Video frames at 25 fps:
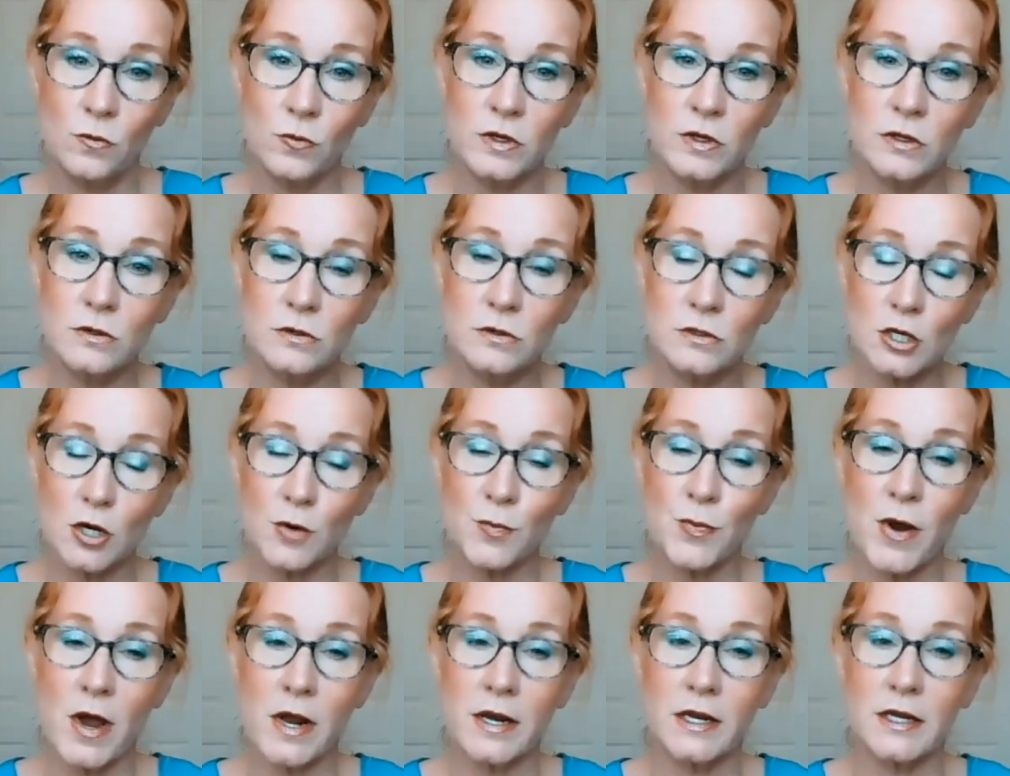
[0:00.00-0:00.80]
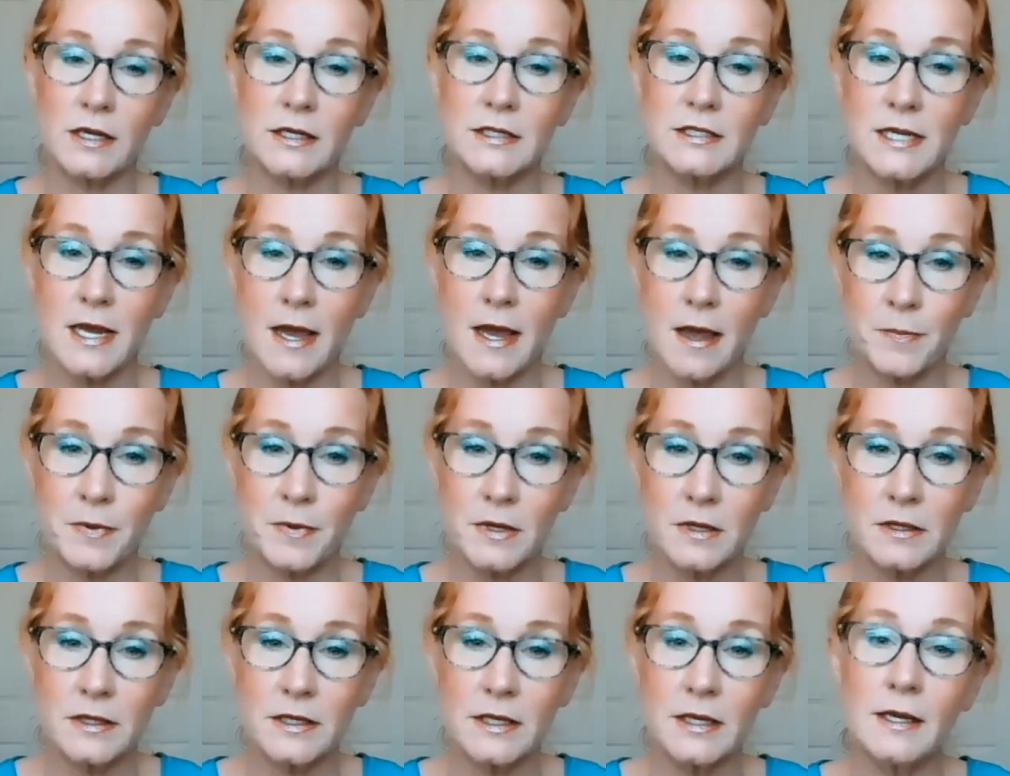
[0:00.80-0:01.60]
We use our products
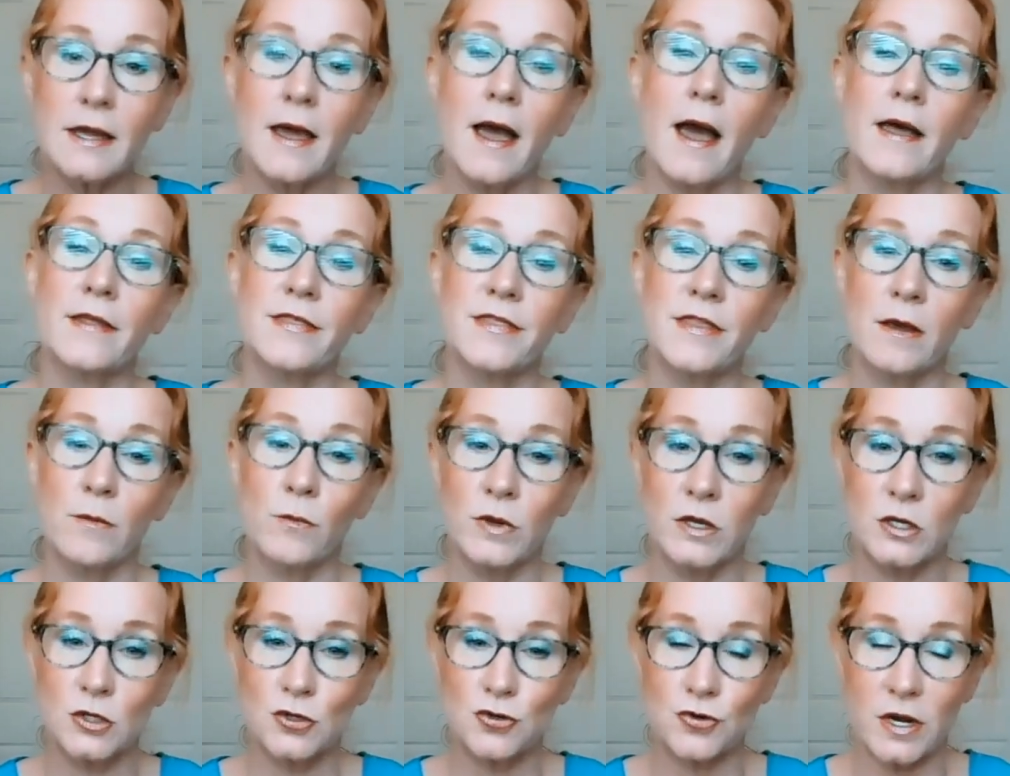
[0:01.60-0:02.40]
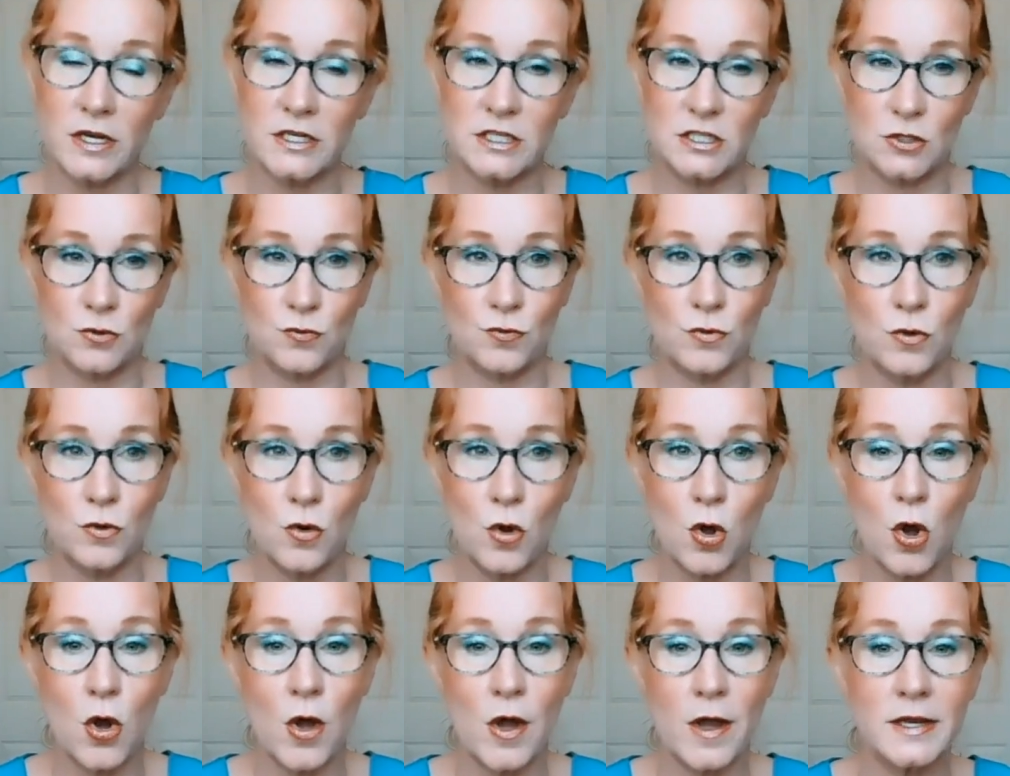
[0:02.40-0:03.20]
topically and then we address the
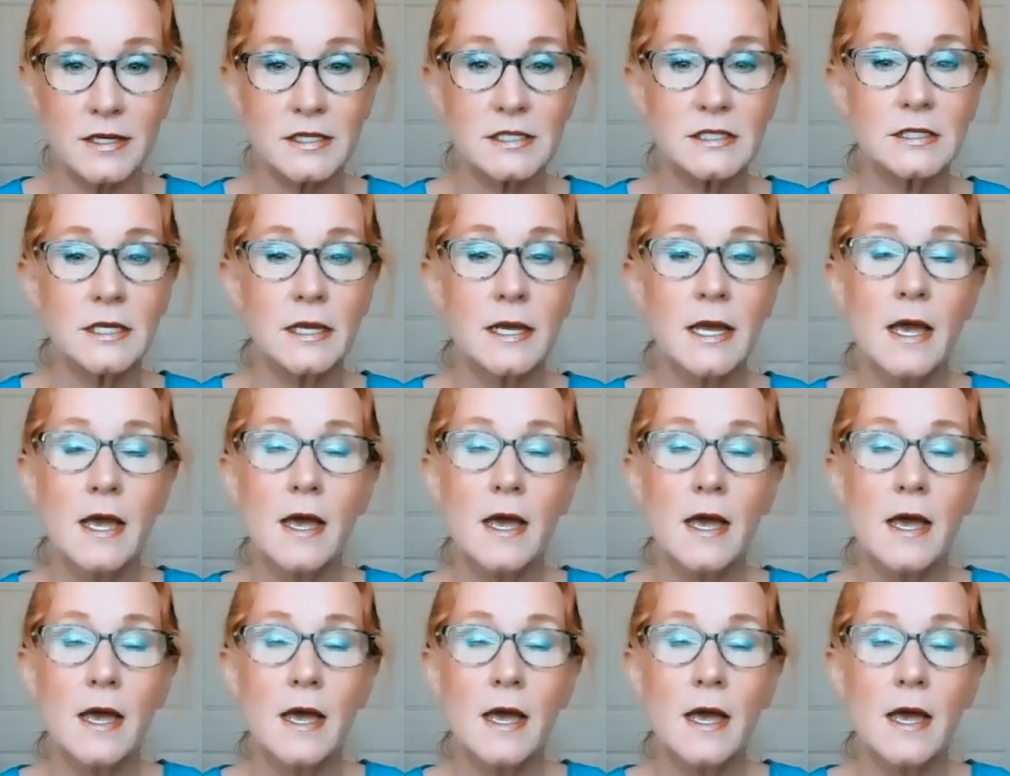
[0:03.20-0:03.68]
root cause.